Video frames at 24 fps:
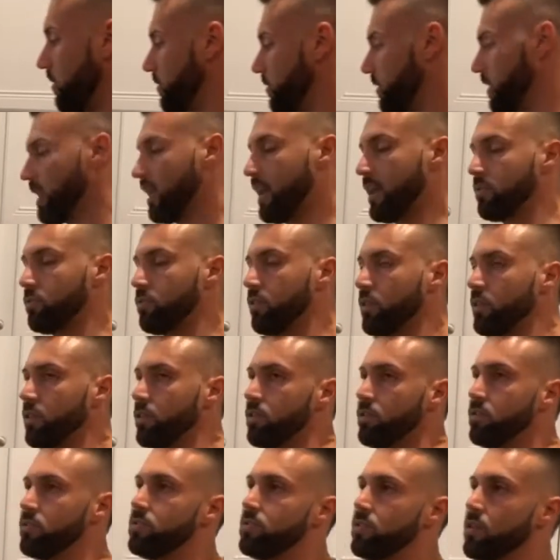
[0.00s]
You can
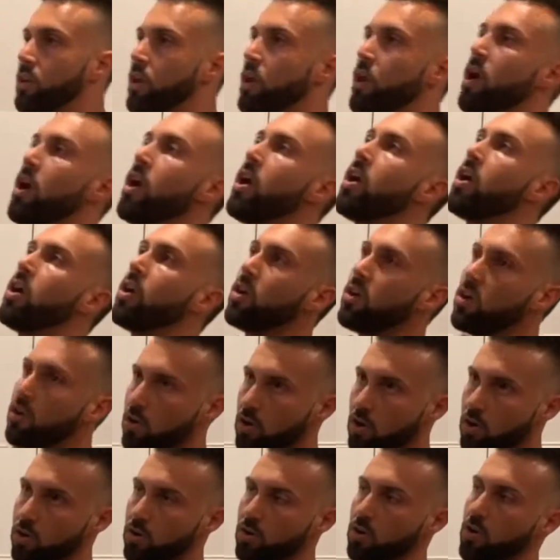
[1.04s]
actually use
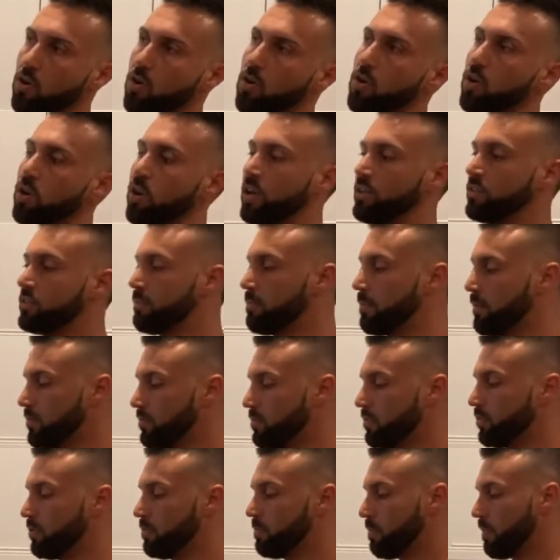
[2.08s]
coconut oil as
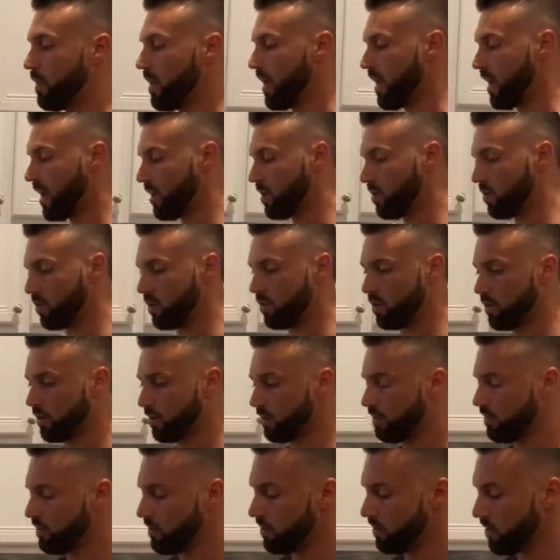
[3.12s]
opposed to spray,
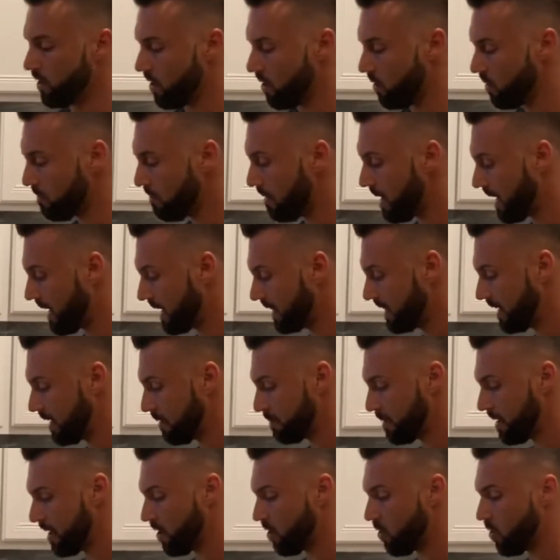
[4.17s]
or
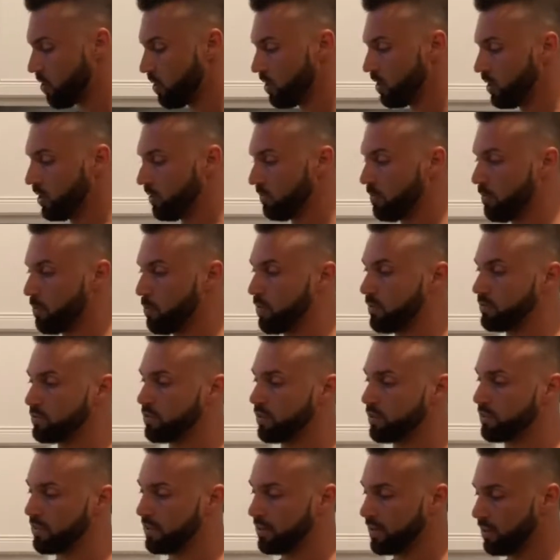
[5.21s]
macadamia oil if you want
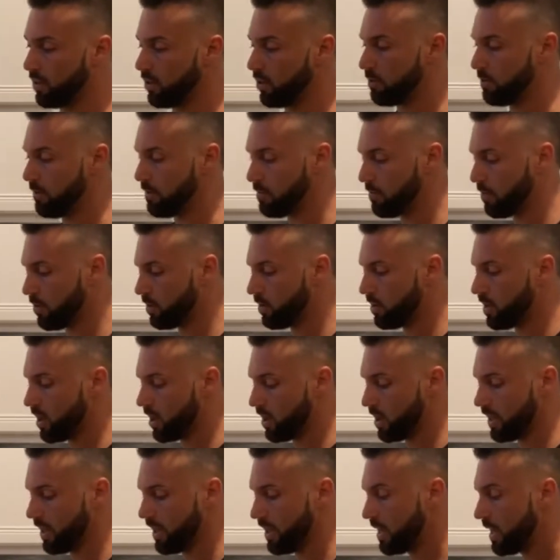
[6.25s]
something a little bit more
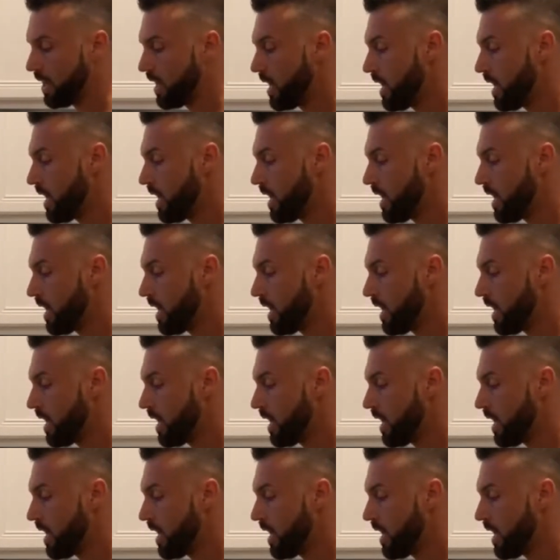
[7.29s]
nutty.